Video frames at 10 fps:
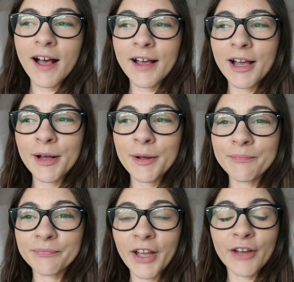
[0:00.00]

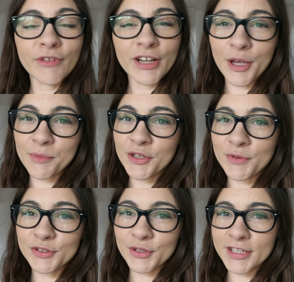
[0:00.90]
um, I really hope that you
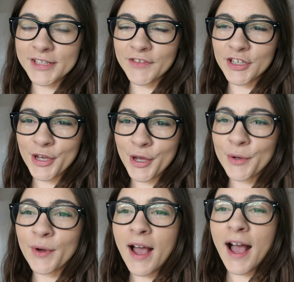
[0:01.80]
enjoy this video